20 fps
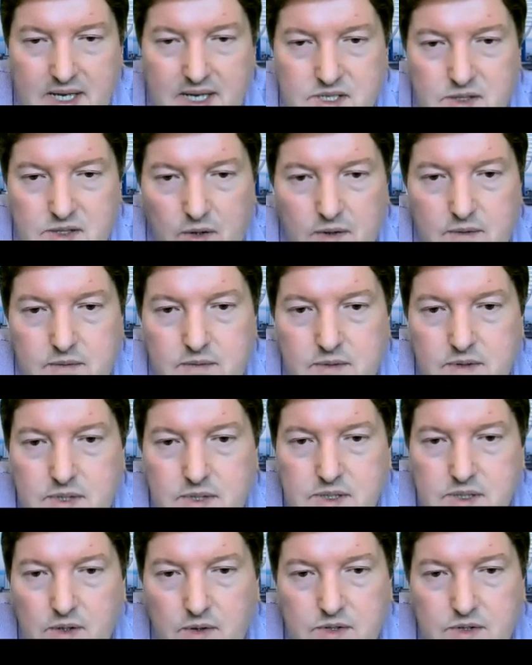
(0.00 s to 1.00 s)
not
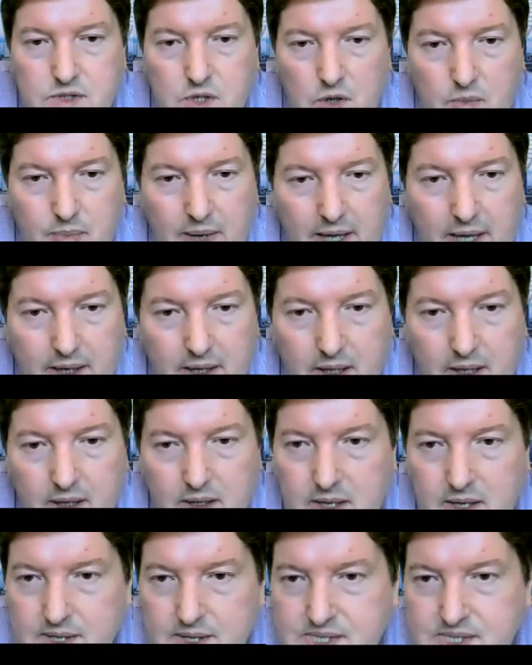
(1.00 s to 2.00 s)
too bad a
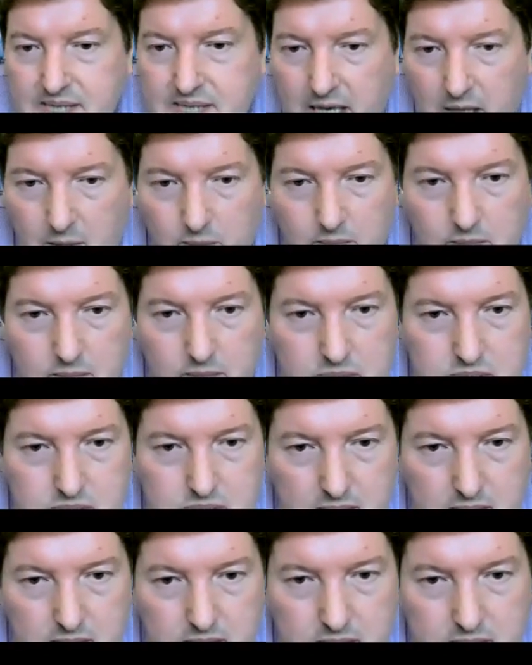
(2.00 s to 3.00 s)
scheme
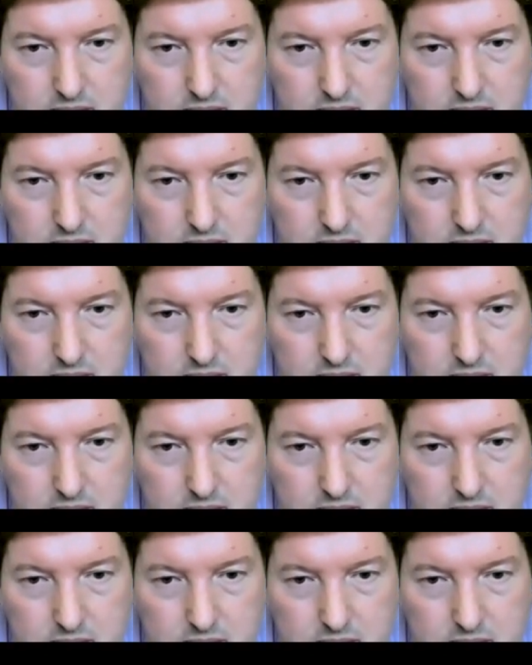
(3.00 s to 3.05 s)
to.